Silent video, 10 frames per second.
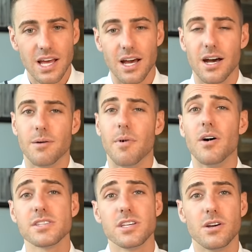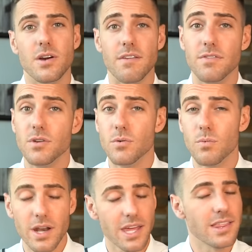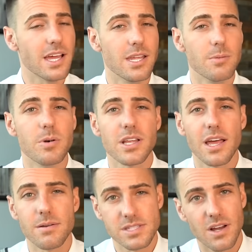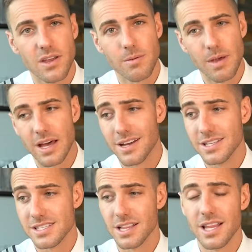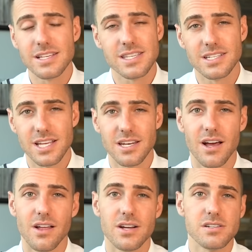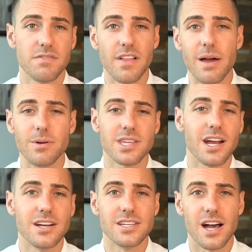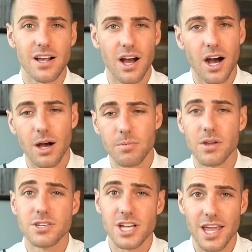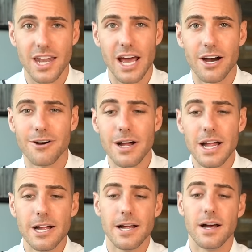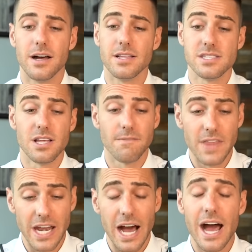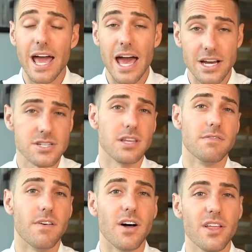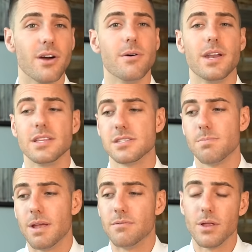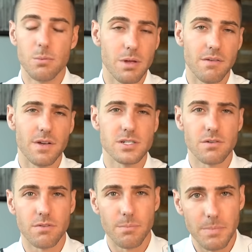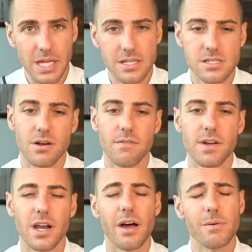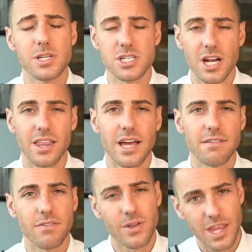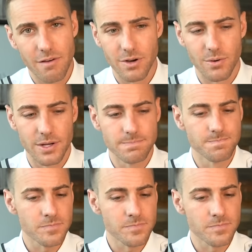Also, if you want to get that ebook that I was talking about, it's less than $10, flywithgarrett.com. Go check it out. It's stuff that I actually follow, and it's been really beneficial for me, so I figured I would share that with everyone.